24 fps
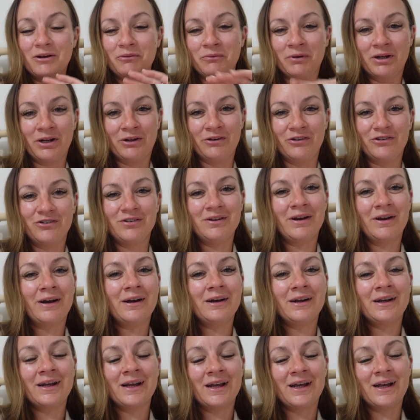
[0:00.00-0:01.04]
when I was
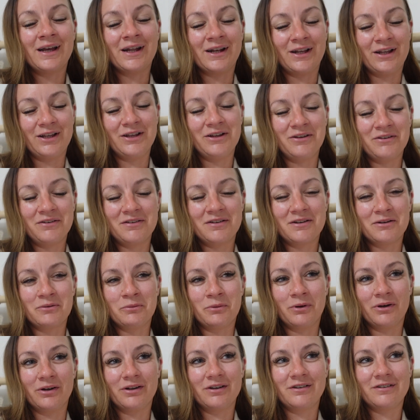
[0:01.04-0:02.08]
younger and I used to
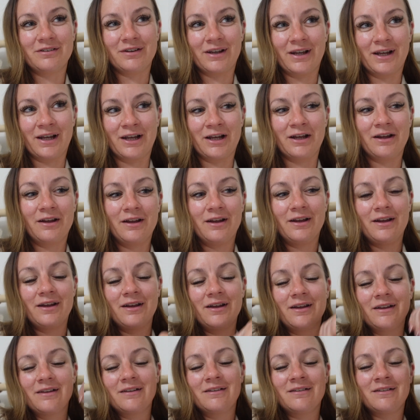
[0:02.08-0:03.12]
watch it.
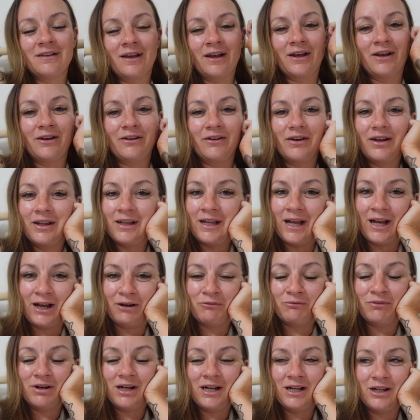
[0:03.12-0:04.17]
So, yeah,
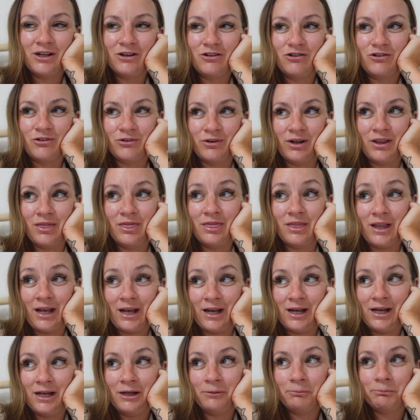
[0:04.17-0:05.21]
I'm really enjoying
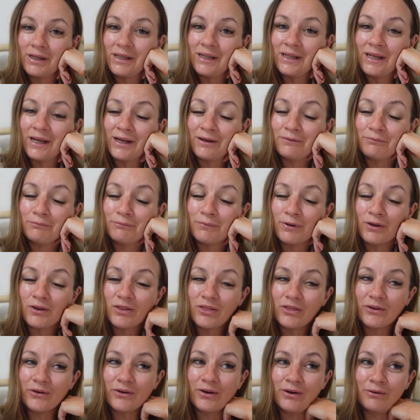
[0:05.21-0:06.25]
that. But yeah, I
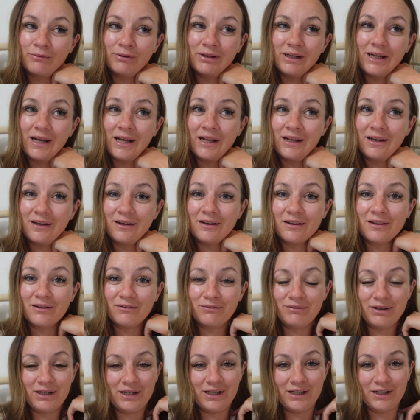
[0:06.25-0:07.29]
thought I would end the
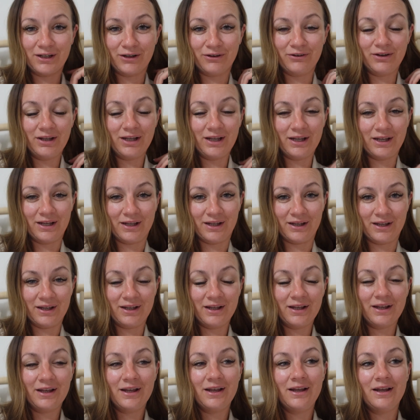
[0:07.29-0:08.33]
video here